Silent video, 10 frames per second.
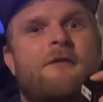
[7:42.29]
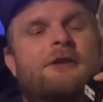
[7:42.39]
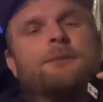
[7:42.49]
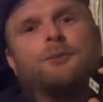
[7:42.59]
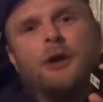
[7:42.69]

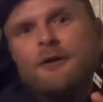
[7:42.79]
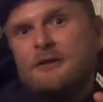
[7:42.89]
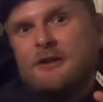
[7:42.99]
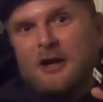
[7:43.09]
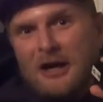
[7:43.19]
with a
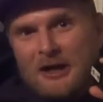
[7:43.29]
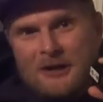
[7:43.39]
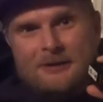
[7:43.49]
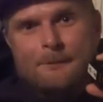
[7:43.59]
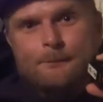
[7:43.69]
private
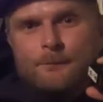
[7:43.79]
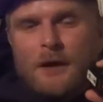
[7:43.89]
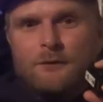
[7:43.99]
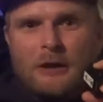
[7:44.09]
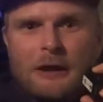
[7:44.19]
guide
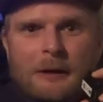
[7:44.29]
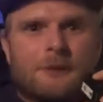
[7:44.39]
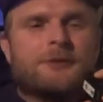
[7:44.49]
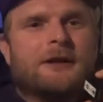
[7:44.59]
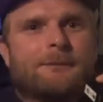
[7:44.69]
and
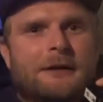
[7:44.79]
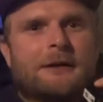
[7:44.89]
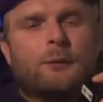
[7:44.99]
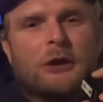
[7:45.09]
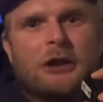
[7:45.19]
we slept in
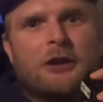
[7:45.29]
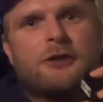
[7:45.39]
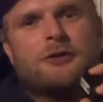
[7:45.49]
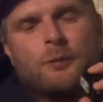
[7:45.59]
the village,